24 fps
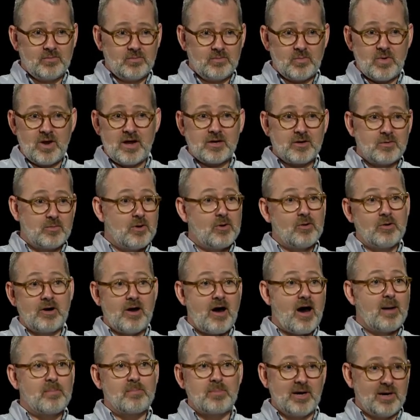rock and roll or
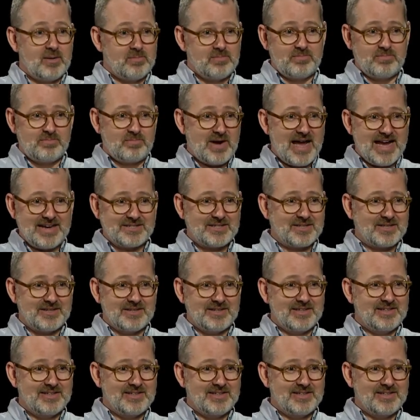opera practically.